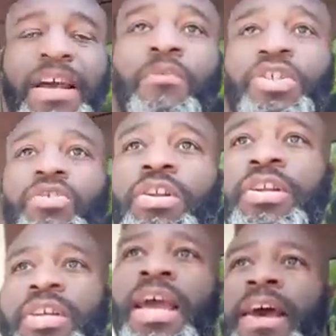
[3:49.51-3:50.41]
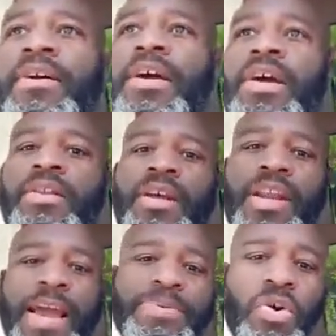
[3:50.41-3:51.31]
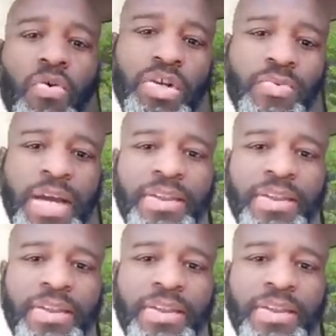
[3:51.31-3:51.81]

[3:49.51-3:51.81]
want you to look at the NAPE scores, right?